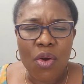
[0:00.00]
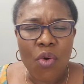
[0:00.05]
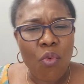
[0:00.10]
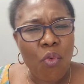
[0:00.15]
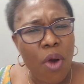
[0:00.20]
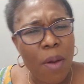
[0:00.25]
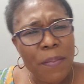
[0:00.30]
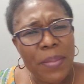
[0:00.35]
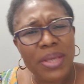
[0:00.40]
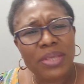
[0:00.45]

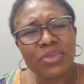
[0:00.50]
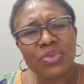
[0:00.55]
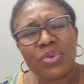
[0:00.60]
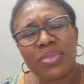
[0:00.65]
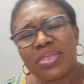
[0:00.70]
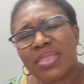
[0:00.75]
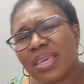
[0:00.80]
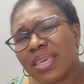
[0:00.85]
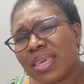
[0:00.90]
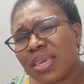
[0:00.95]
What makes you
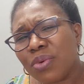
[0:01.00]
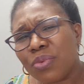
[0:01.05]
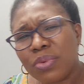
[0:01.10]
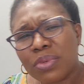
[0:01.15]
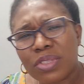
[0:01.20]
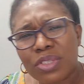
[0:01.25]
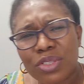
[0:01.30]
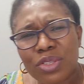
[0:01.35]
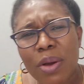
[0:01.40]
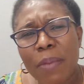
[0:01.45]
think he will
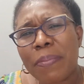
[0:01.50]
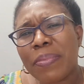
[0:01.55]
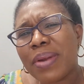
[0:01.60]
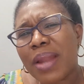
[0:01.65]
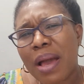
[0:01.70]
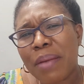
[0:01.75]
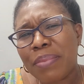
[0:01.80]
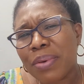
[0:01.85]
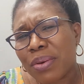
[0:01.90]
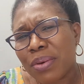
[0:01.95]
stop
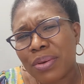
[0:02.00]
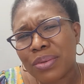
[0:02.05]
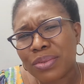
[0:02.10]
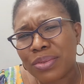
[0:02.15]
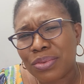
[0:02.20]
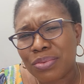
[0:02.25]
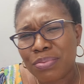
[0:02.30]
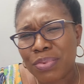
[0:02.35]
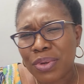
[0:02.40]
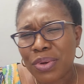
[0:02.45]
now
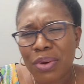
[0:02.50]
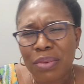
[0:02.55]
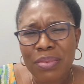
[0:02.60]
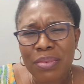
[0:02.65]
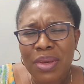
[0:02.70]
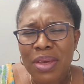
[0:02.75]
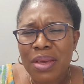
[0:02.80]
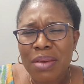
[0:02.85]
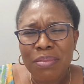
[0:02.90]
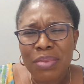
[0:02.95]
because he
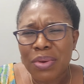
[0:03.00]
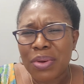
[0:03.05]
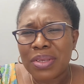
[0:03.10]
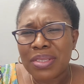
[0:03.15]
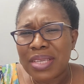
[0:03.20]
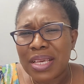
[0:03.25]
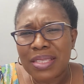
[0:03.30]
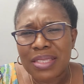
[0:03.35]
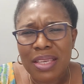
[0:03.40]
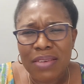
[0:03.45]

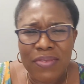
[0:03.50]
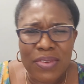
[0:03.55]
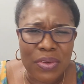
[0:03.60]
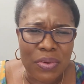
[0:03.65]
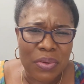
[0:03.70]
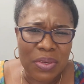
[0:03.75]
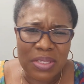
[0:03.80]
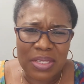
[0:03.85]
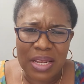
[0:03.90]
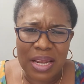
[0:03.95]
has given
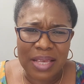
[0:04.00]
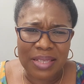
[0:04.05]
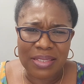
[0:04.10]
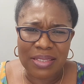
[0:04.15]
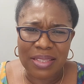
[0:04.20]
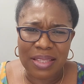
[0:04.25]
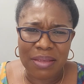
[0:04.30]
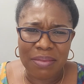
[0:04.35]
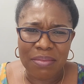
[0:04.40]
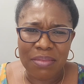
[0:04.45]
you his
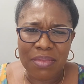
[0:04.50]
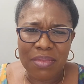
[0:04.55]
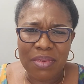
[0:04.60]
last name?